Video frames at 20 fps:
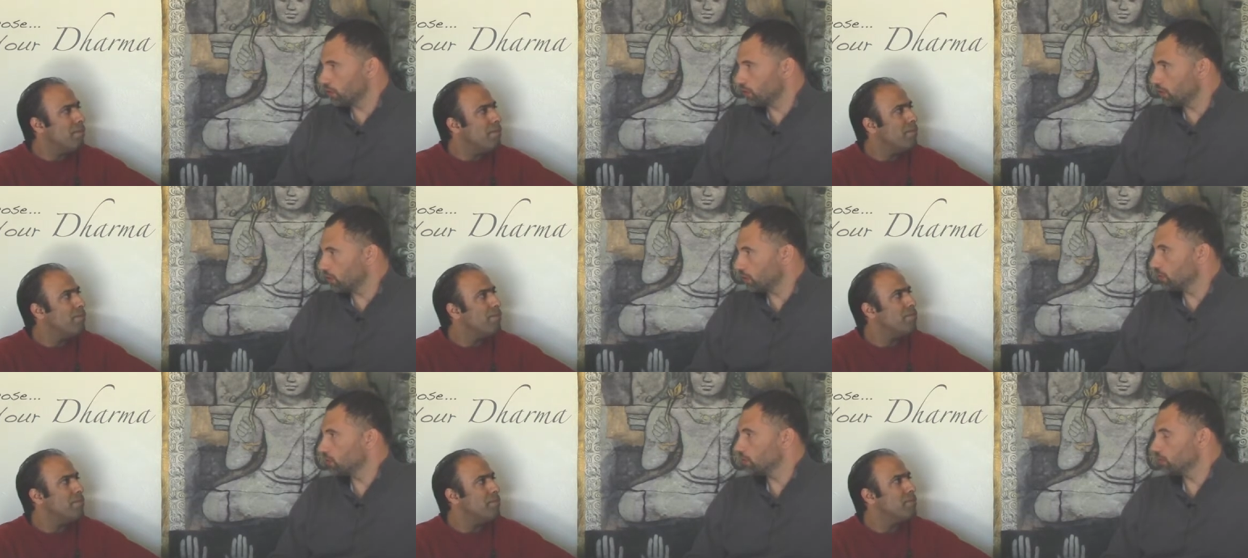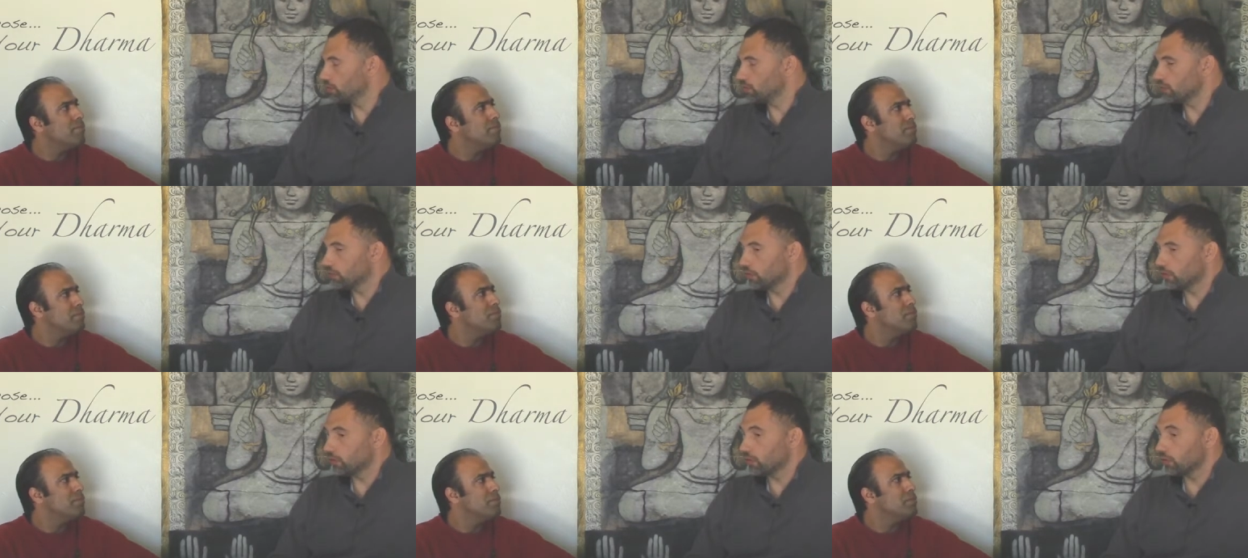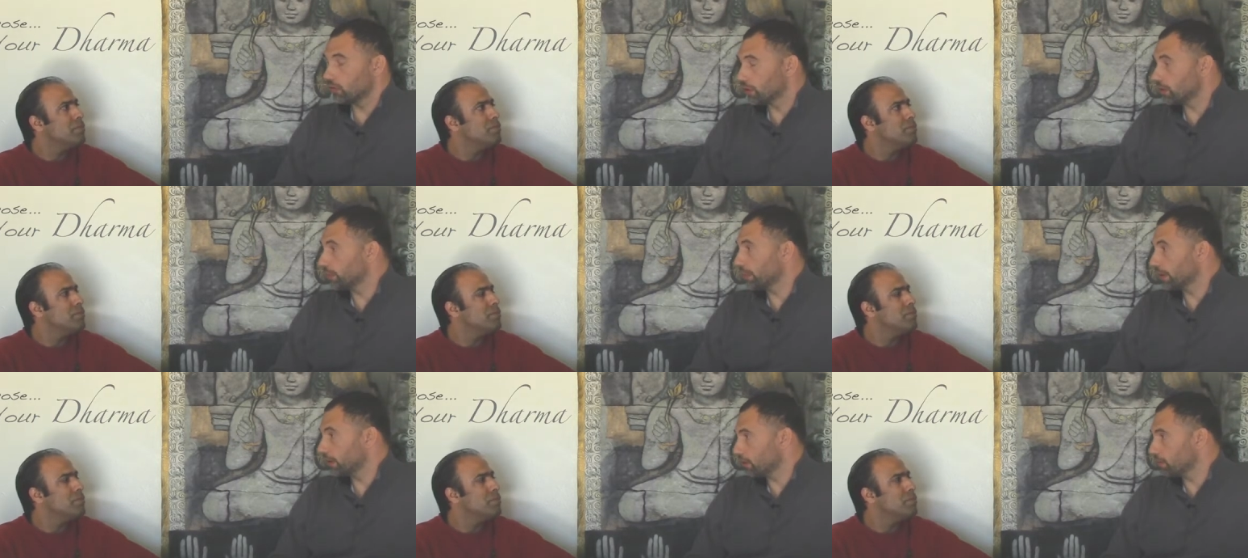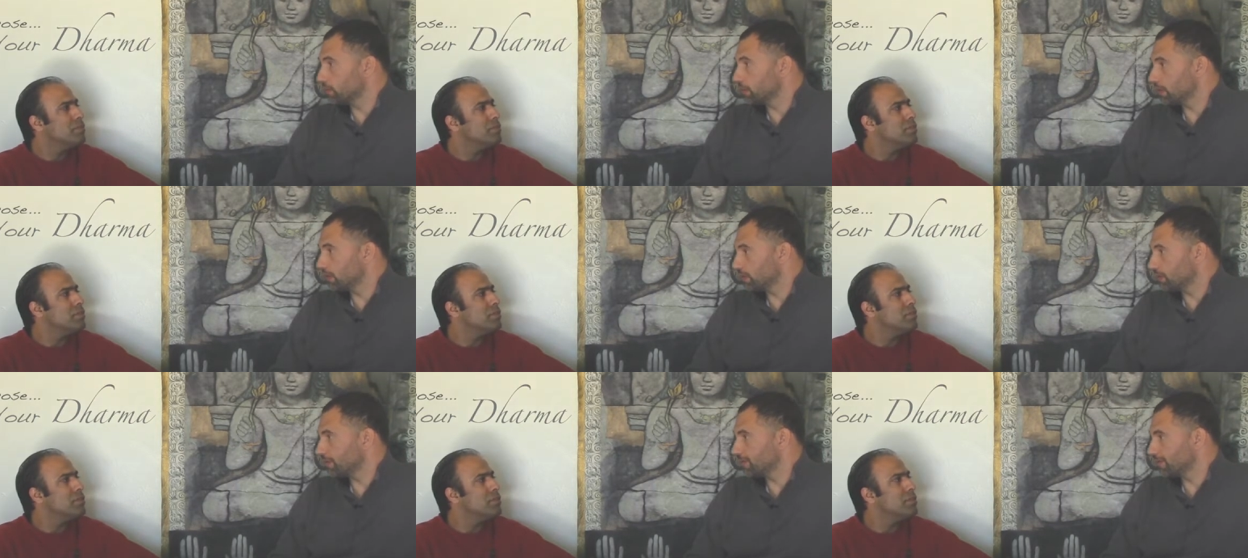Speaker 1: to know, you know, when am I going to
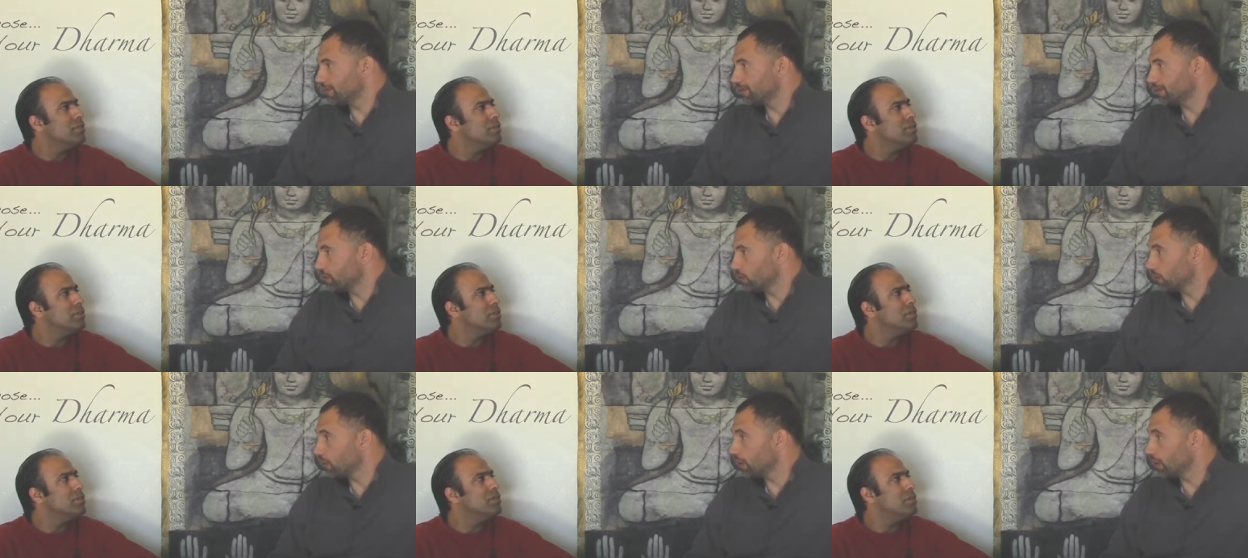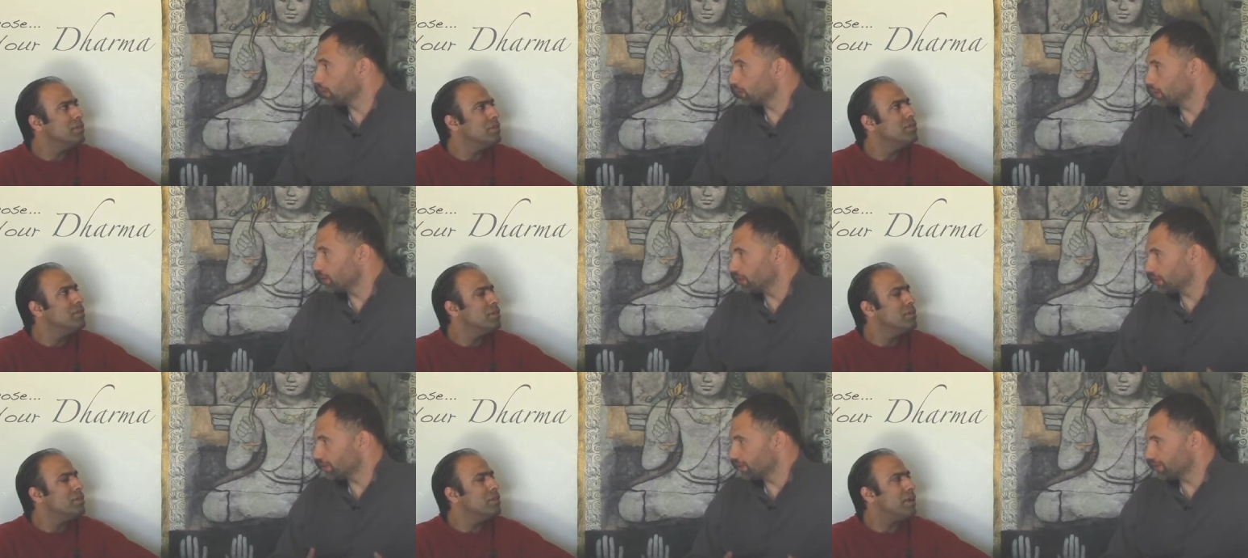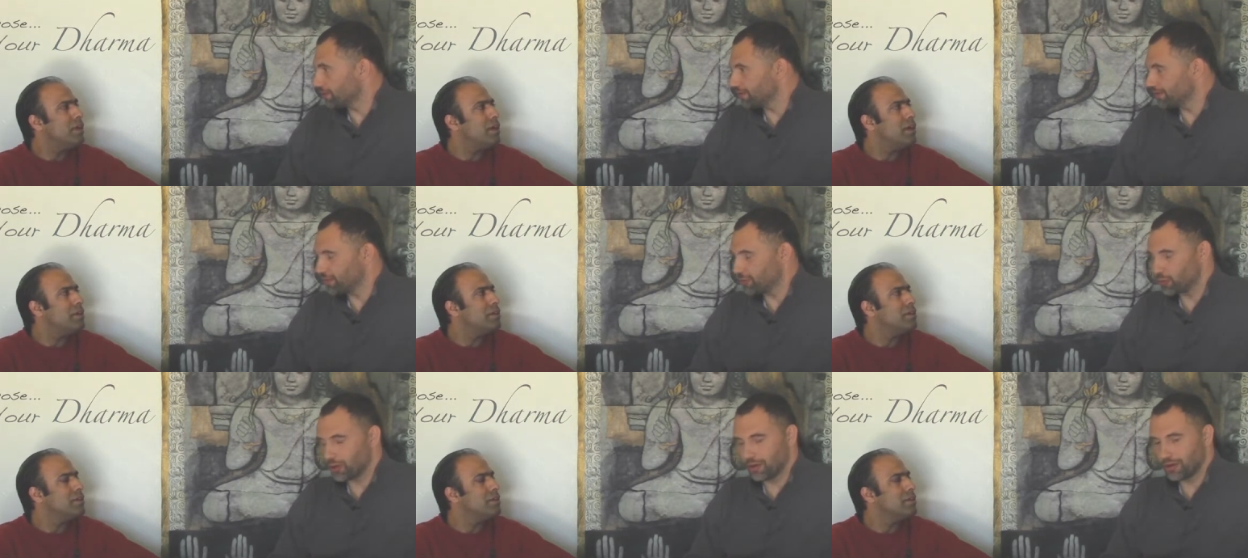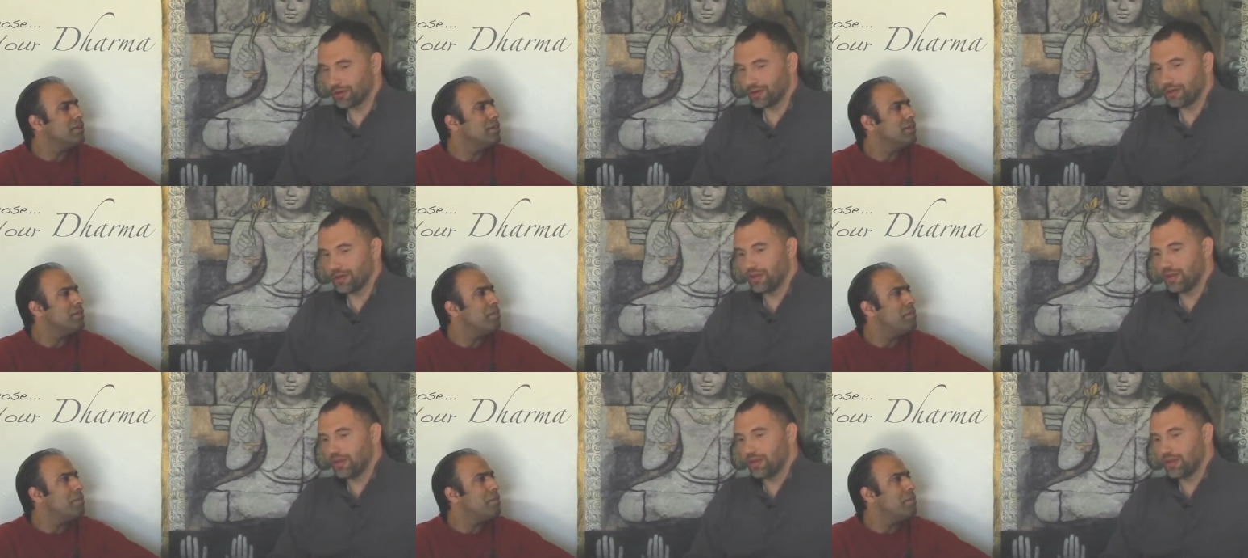meet the the right one, yeah. the one.